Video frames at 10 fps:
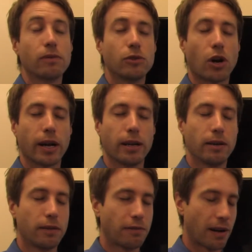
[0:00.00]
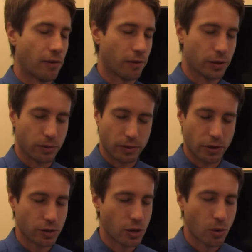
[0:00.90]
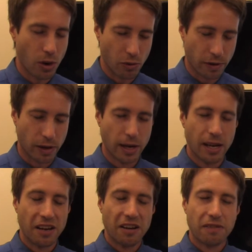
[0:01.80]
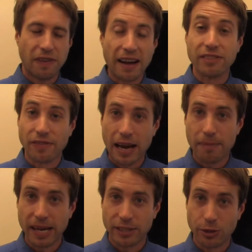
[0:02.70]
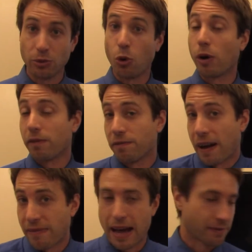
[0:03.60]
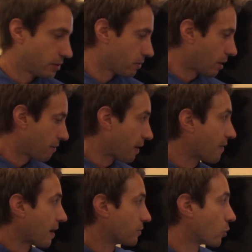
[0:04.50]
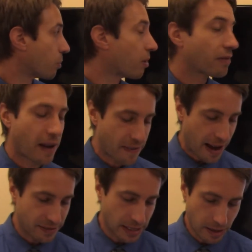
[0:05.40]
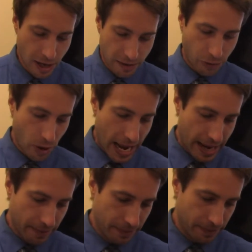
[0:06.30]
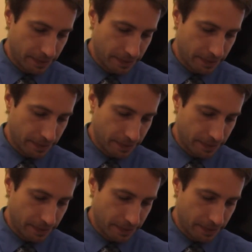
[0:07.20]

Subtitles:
Sorry, 5 over 2. There is no over. 5 divided by 2, or 5 halves, right? 5 halves. So we'll plug 5 halves in for n.